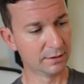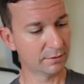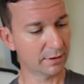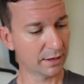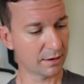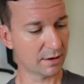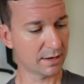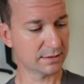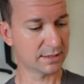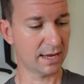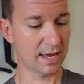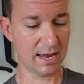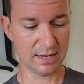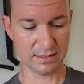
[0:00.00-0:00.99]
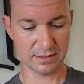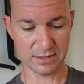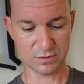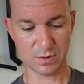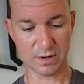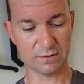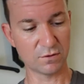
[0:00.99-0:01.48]
Righto guys, and
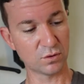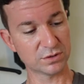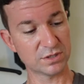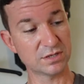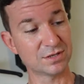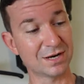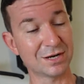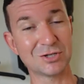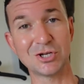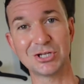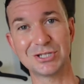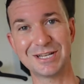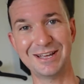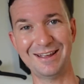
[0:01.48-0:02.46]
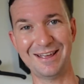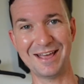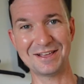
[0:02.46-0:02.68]
this one of course is an XGT,